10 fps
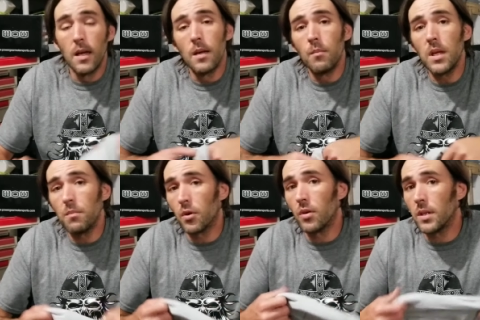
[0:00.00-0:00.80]
me
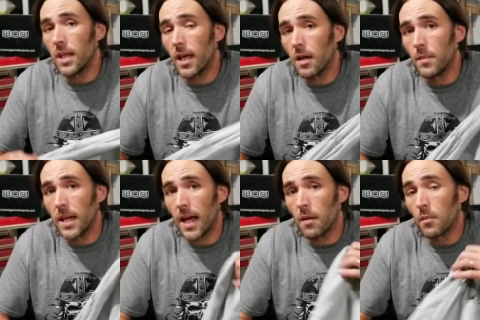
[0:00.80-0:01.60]
pulling the helmet
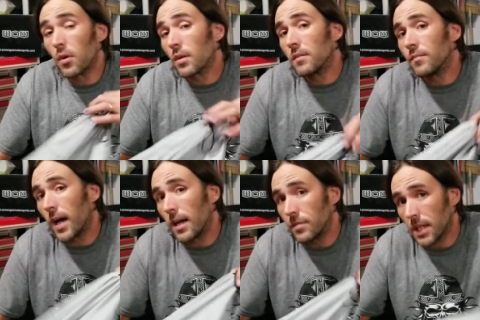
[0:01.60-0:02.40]
out more than
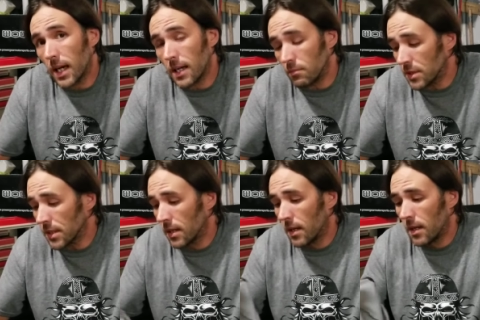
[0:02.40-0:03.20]
5 times,
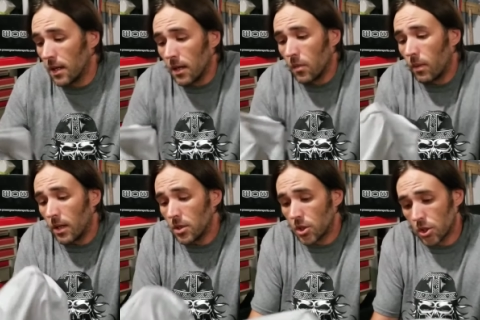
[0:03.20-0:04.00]

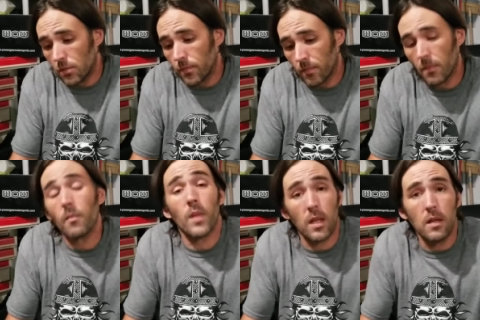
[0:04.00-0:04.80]
which
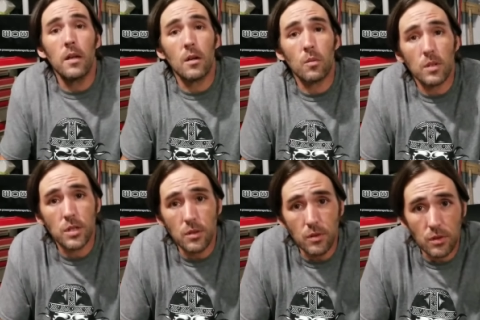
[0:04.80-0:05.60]
here real
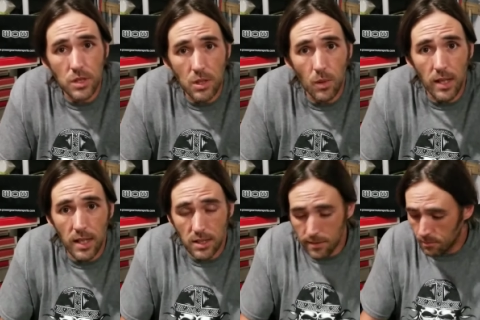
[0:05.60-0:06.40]
soon you'll see why
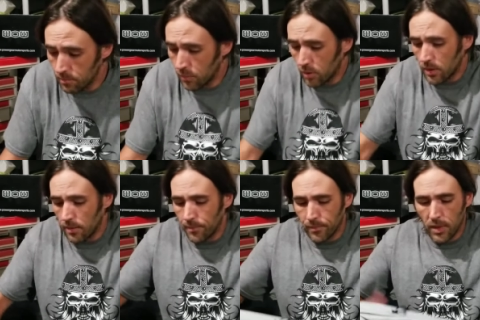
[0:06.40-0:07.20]
that's important.
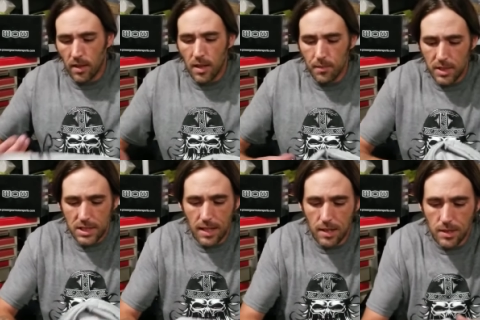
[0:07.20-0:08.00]
But it's
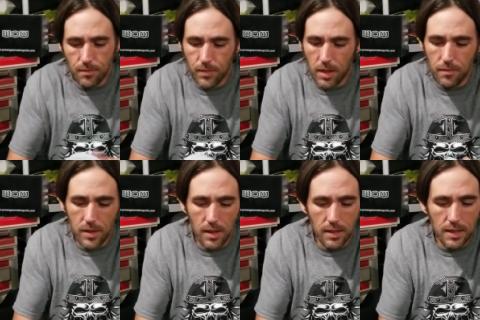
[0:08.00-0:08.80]
nice and fluffy
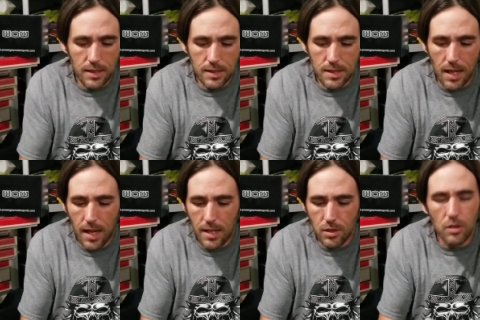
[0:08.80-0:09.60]
on the
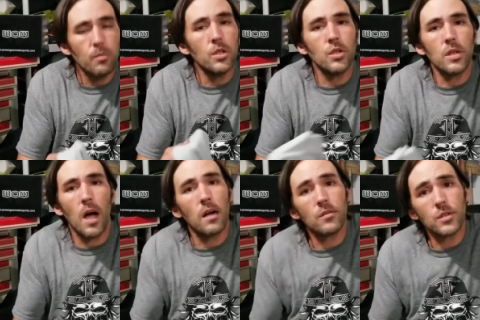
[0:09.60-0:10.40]
inside. You can put your
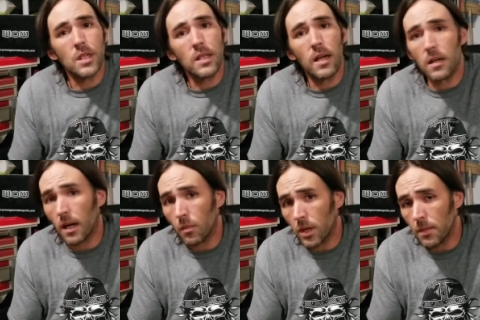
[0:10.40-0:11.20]
goggles in there,
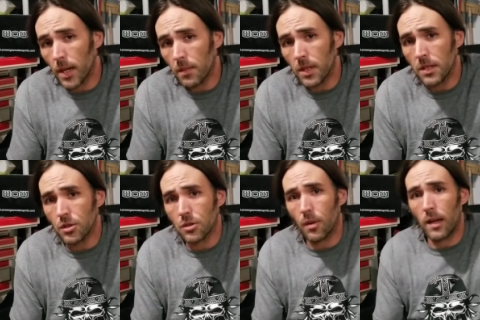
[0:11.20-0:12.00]
not worry about them getting
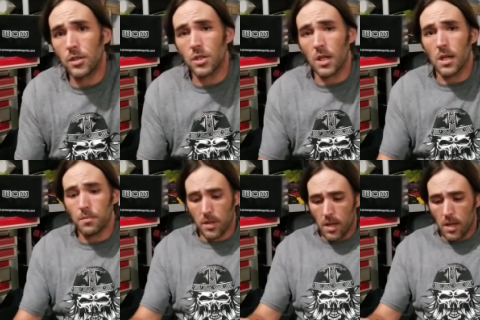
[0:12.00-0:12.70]
scratched up.